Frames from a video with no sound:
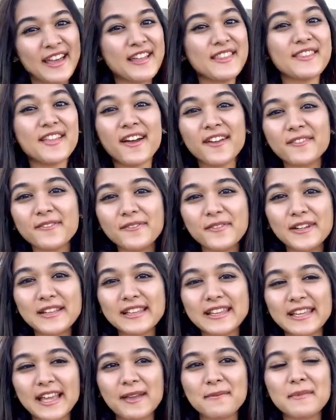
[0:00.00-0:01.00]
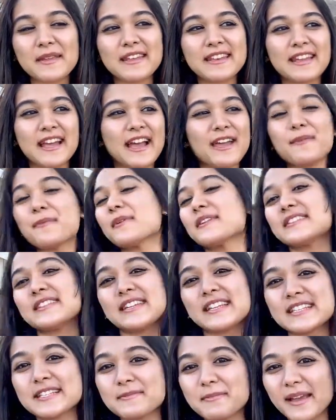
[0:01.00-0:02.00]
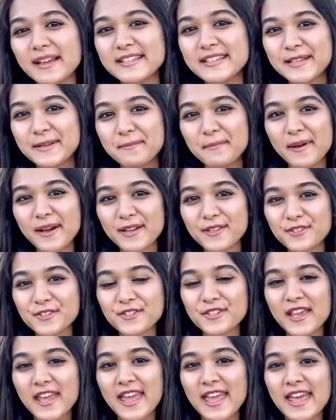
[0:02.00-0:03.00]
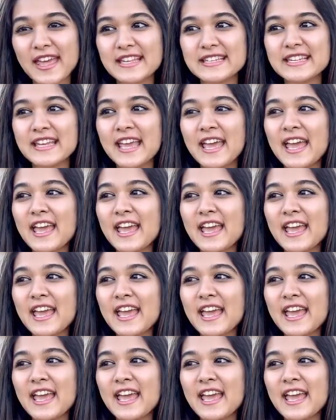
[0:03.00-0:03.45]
Not really. I mean, I wasn't expecting much and